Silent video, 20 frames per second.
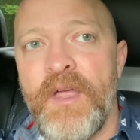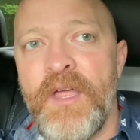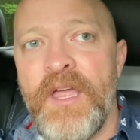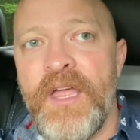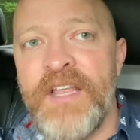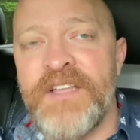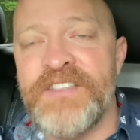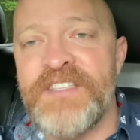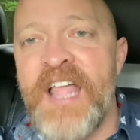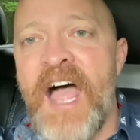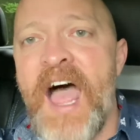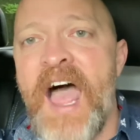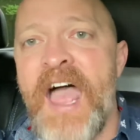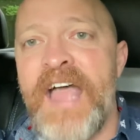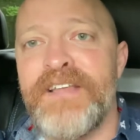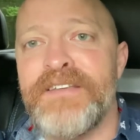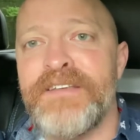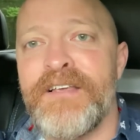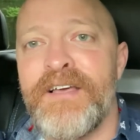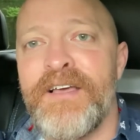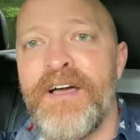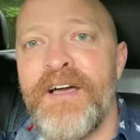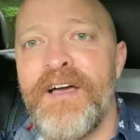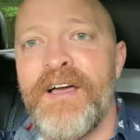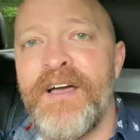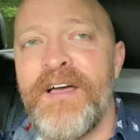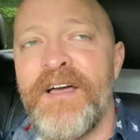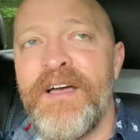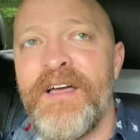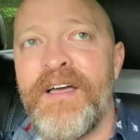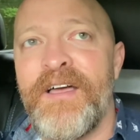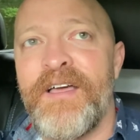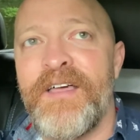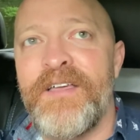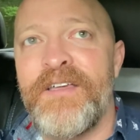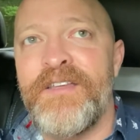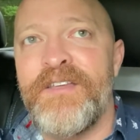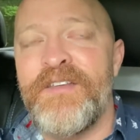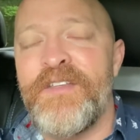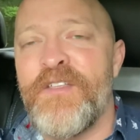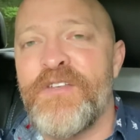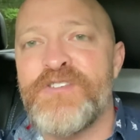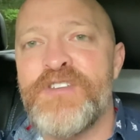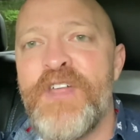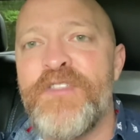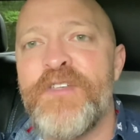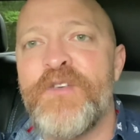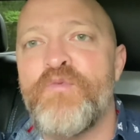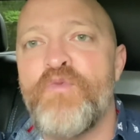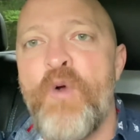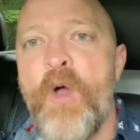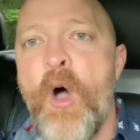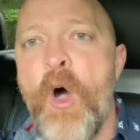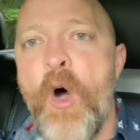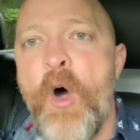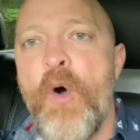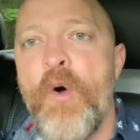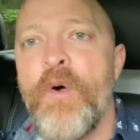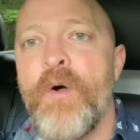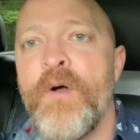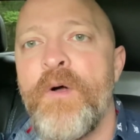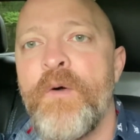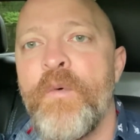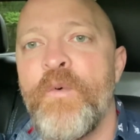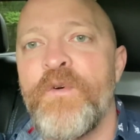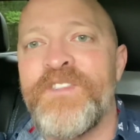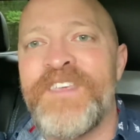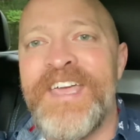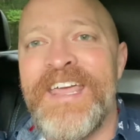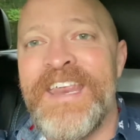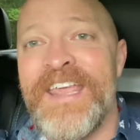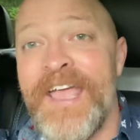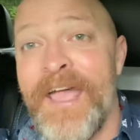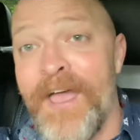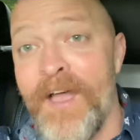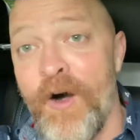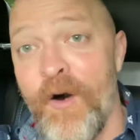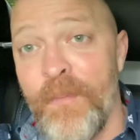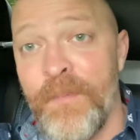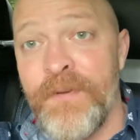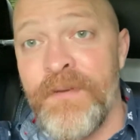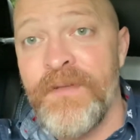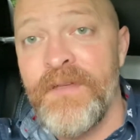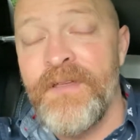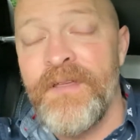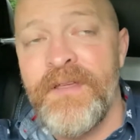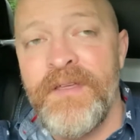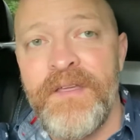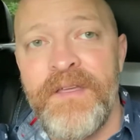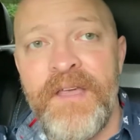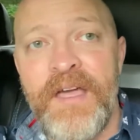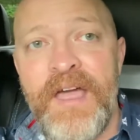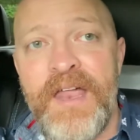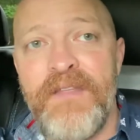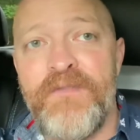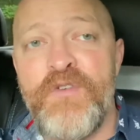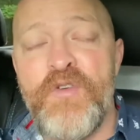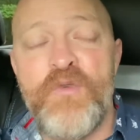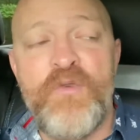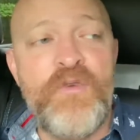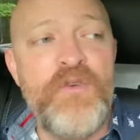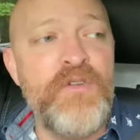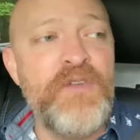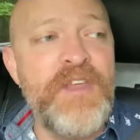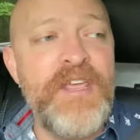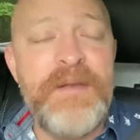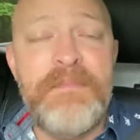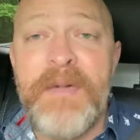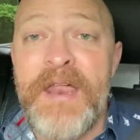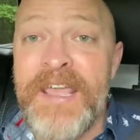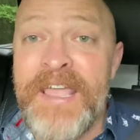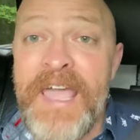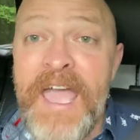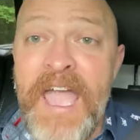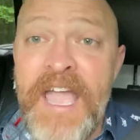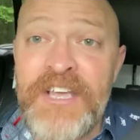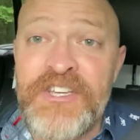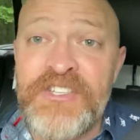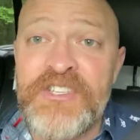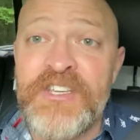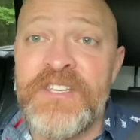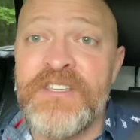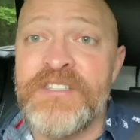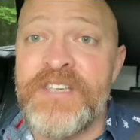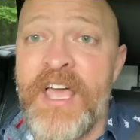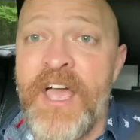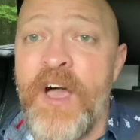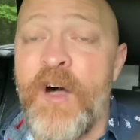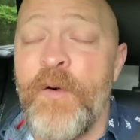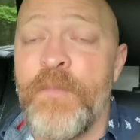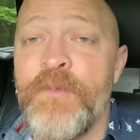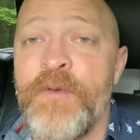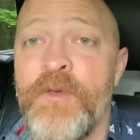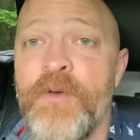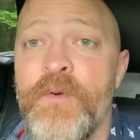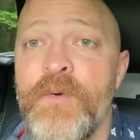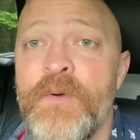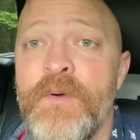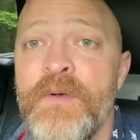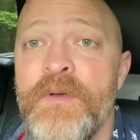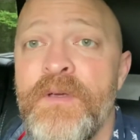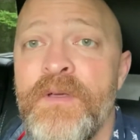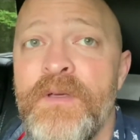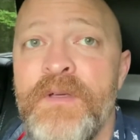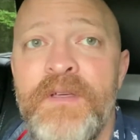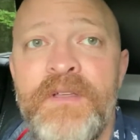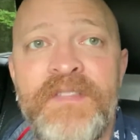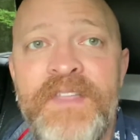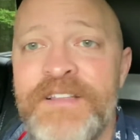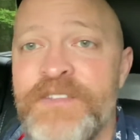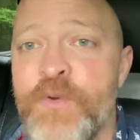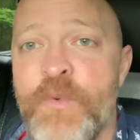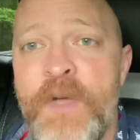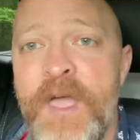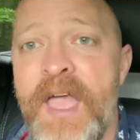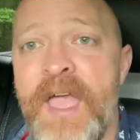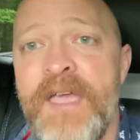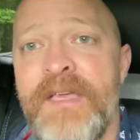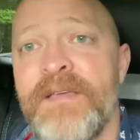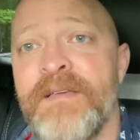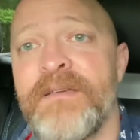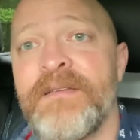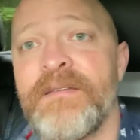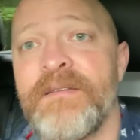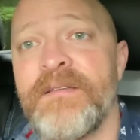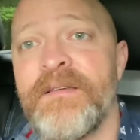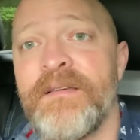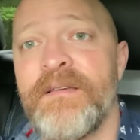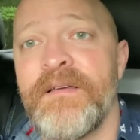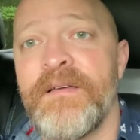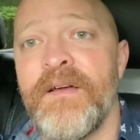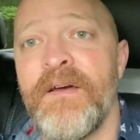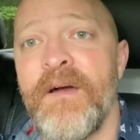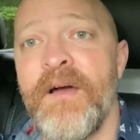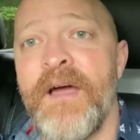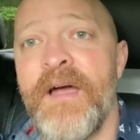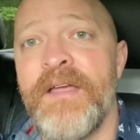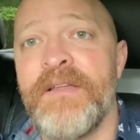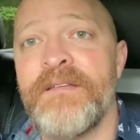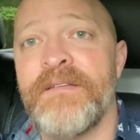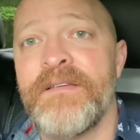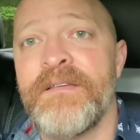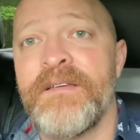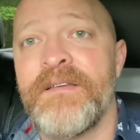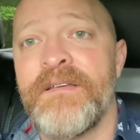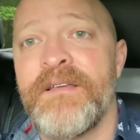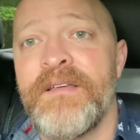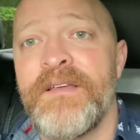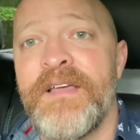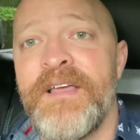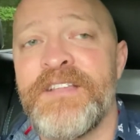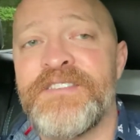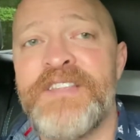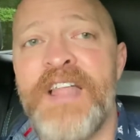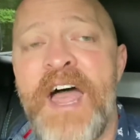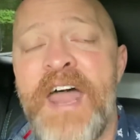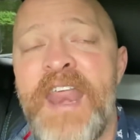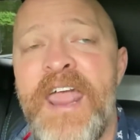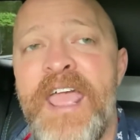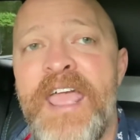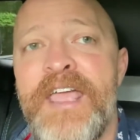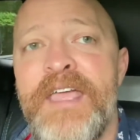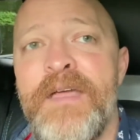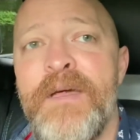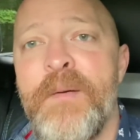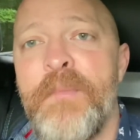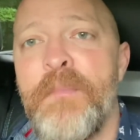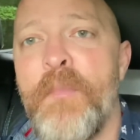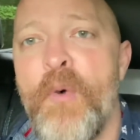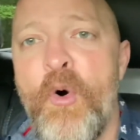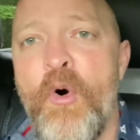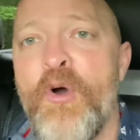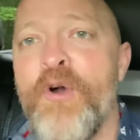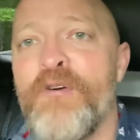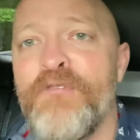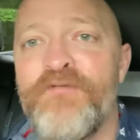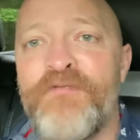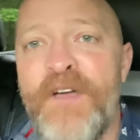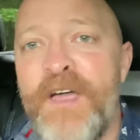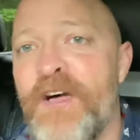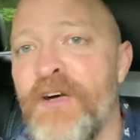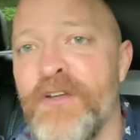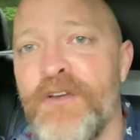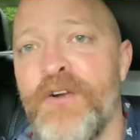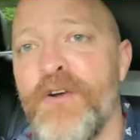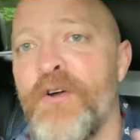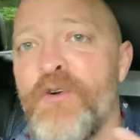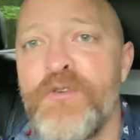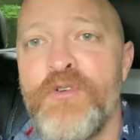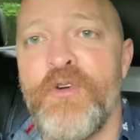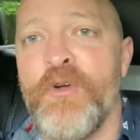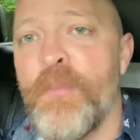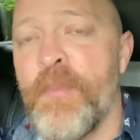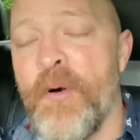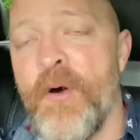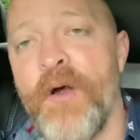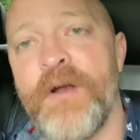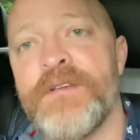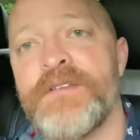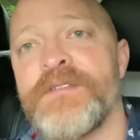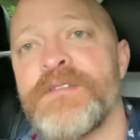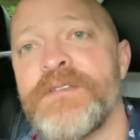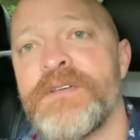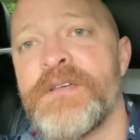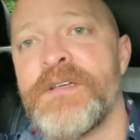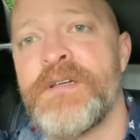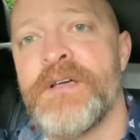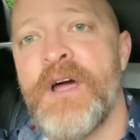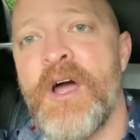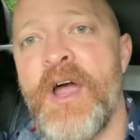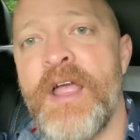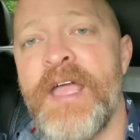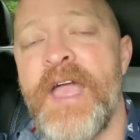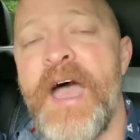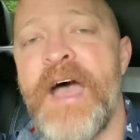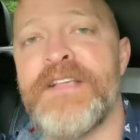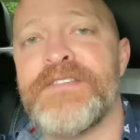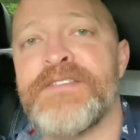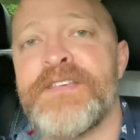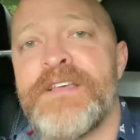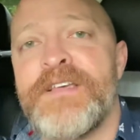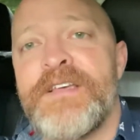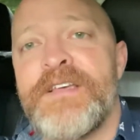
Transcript: it's not, there's nothing wrong with getting help. And if you need medication to help you, that's okay, all right? It's not a moral failure on your part. All right, guys.